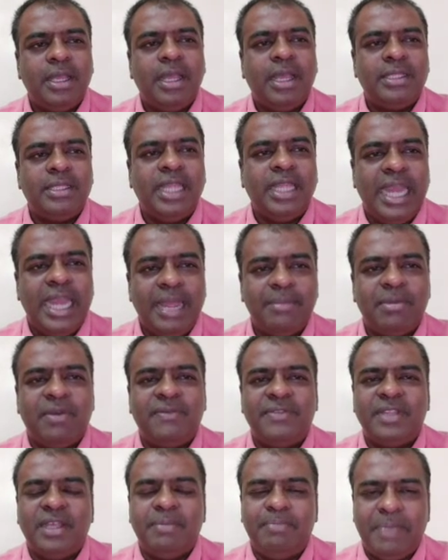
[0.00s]
And the name
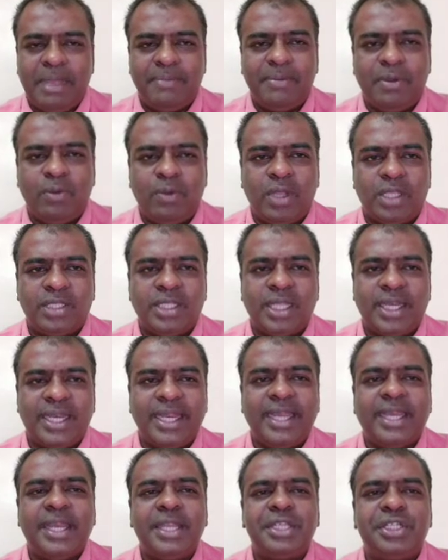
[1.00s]
of the paper was
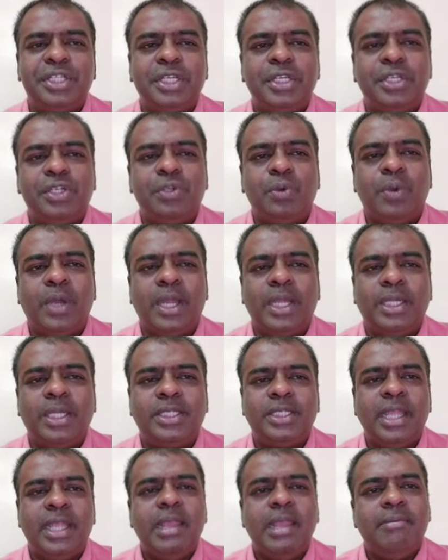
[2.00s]
Regression
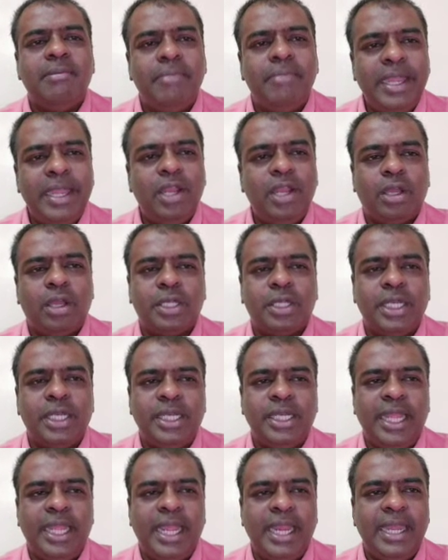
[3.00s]
Towards
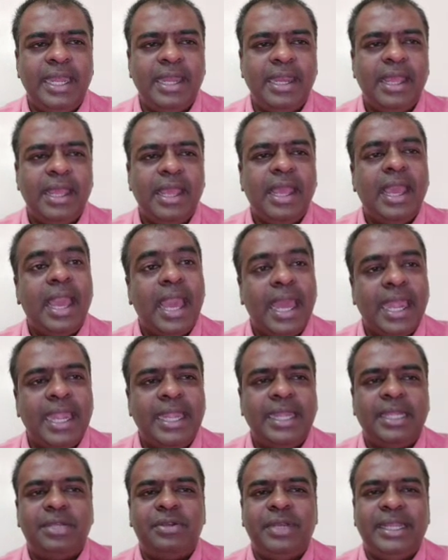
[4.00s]
Mediocrity in
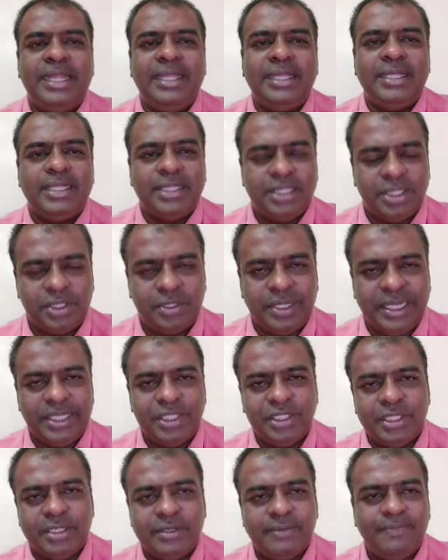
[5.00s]
Hereditary
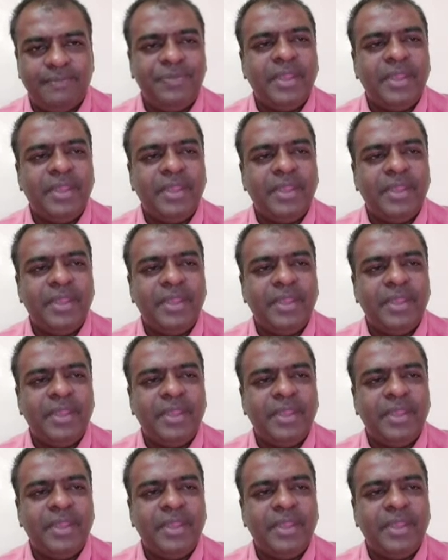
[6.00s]
Stature.